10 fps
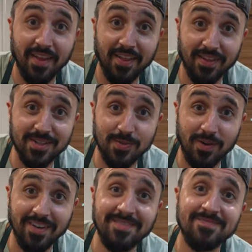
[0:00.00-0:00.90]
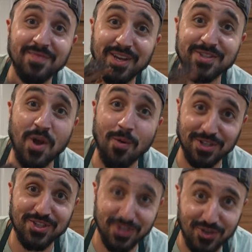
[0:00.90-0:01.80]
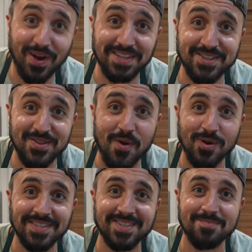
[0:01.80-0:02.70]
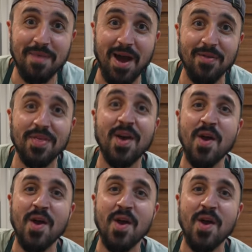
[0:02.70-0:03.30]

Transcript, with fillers: This one is going straight to the horse's mouth.